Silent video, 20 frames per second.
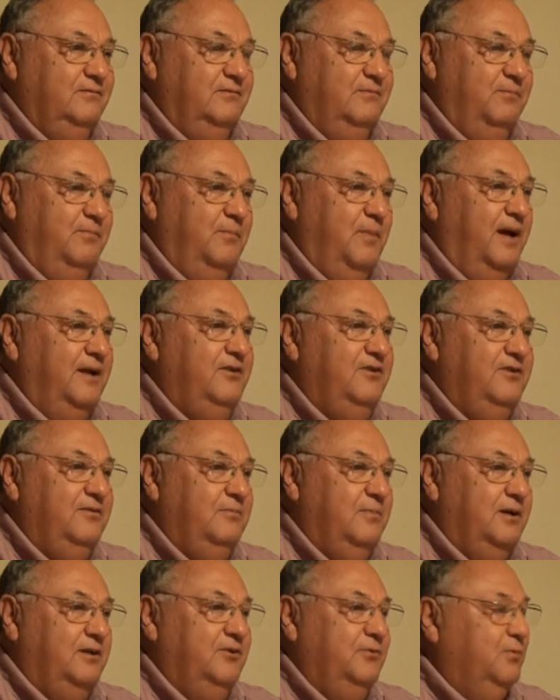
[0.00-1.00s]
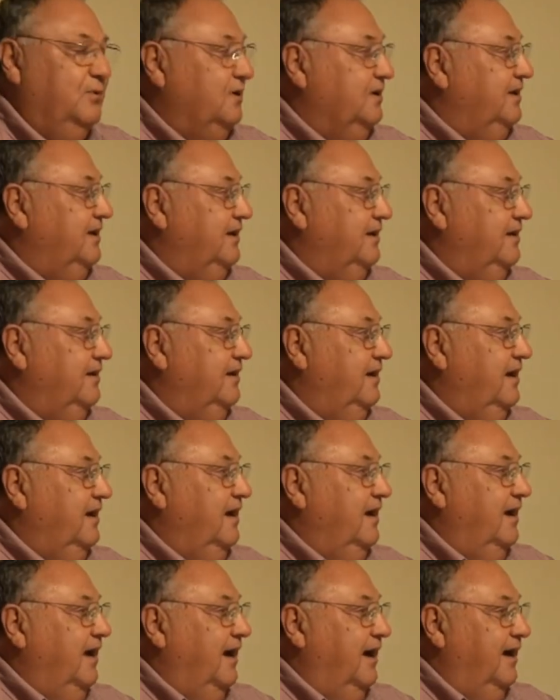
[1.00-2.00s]
much, much work in
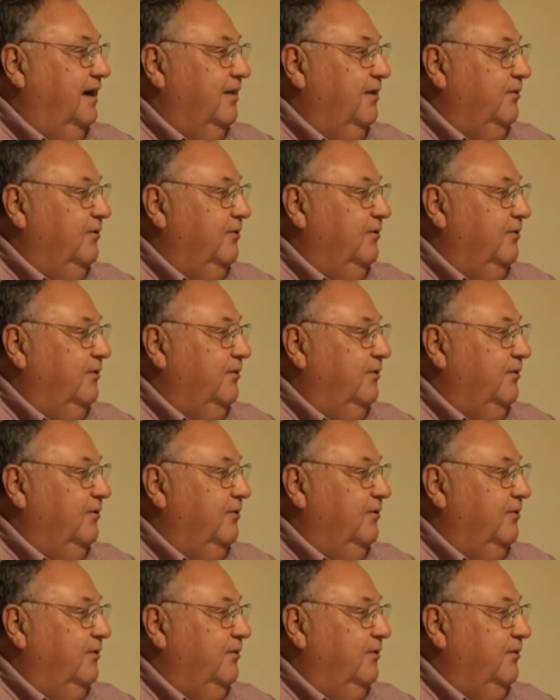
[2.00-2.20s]
uh,